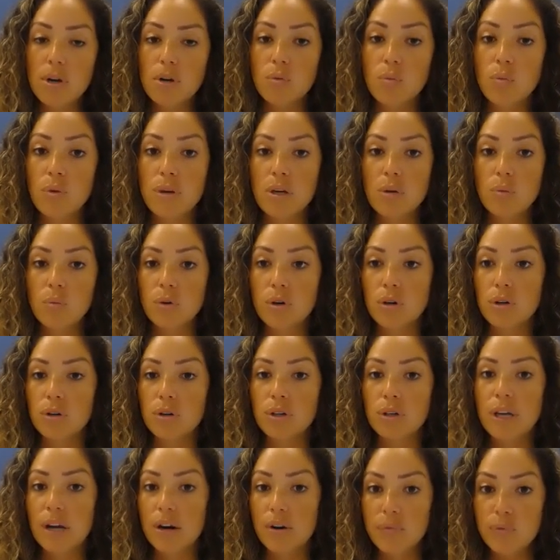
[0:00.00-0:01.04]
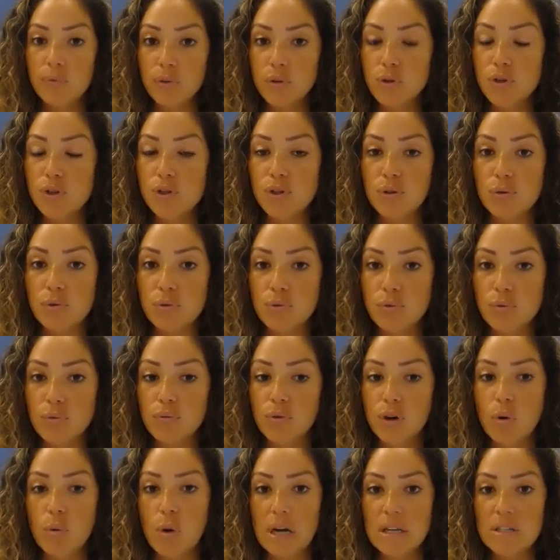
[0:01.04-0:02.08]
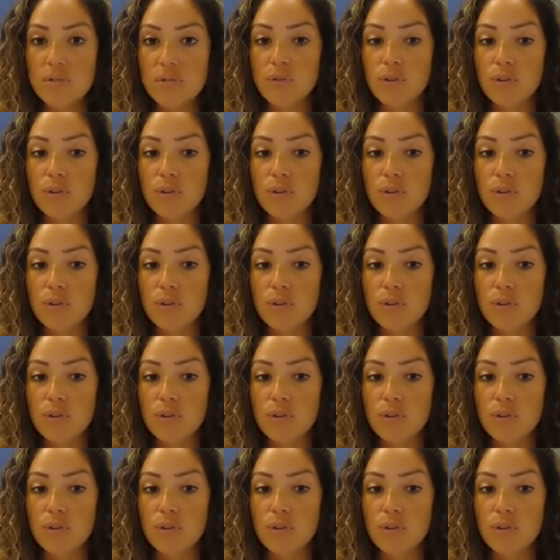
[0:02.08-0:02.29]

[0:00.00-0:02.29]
We were careful to request